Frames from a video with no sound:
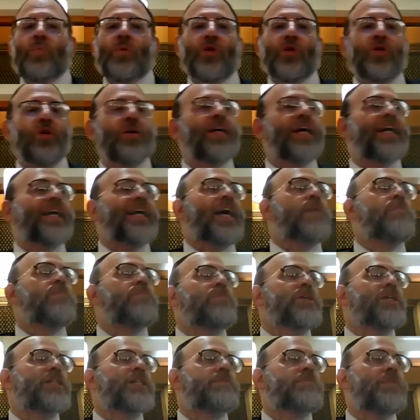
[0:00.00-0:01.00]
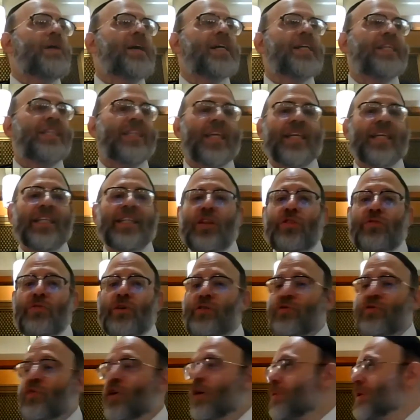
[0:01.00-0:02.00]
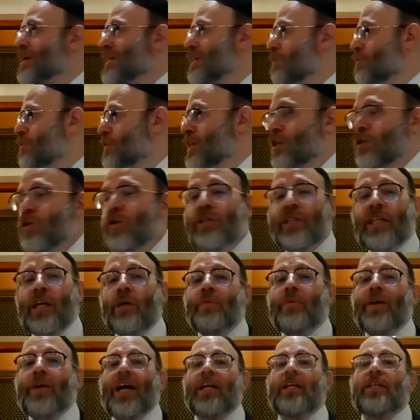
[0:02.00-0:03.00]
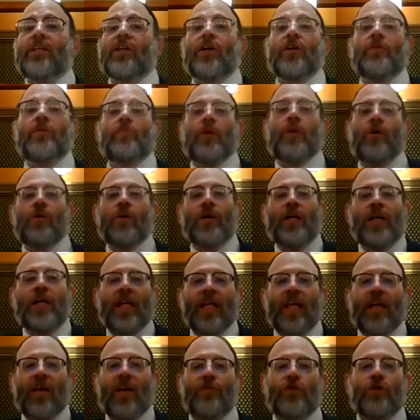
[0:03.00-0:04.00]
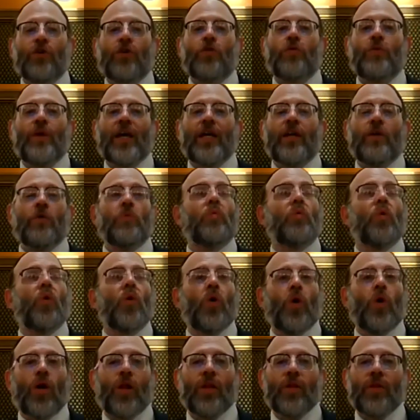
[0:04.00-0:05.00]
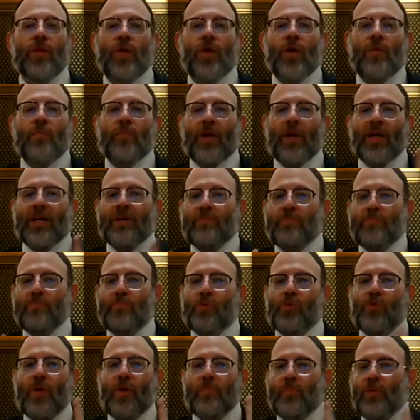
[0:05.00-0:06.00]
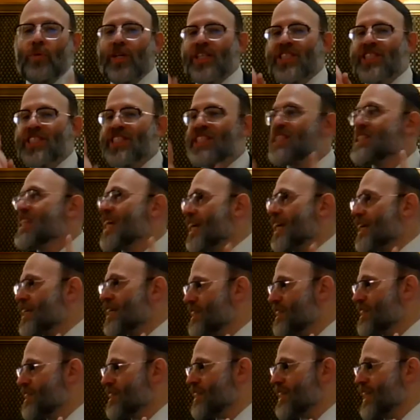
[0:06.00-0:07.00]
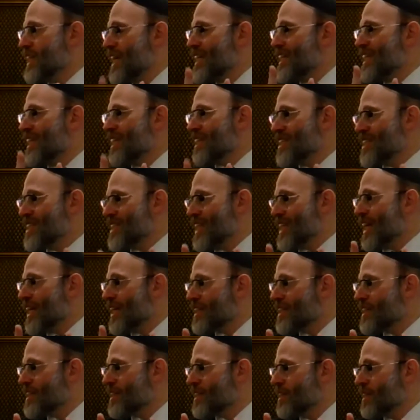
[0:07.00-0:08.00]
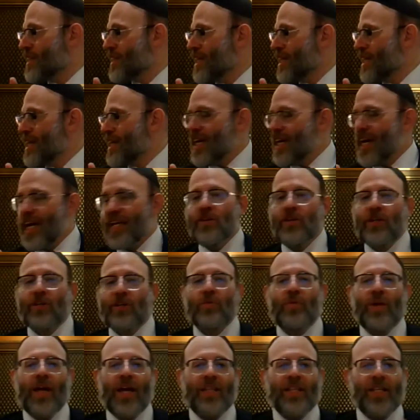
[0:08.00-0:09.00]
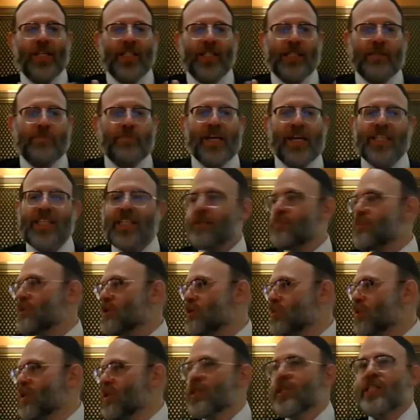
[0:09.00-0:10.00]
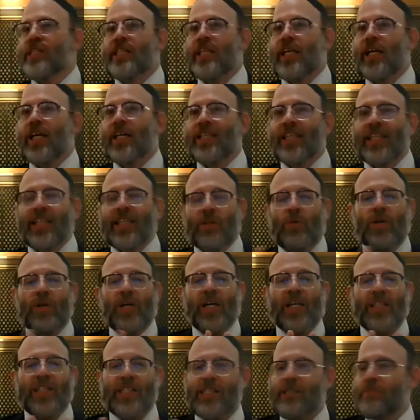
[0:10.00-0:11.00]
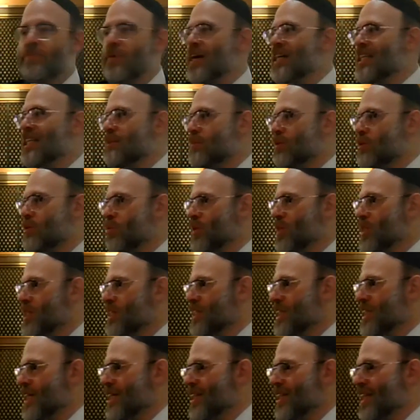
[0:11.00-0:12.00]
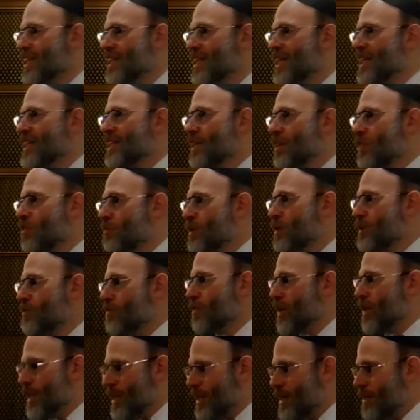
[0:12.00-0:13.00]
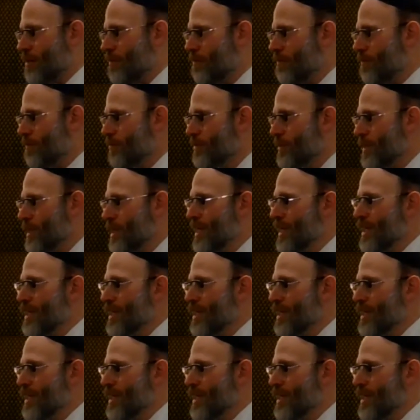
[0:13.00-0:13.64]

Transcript: we look at empty space less than 3 tvachim as if it's closed. Like we had in the Gemara, if you create a wall by putting standing sticks, and there's spaces between the sticks, as long as the space between the sticks are less than 3 tvachim,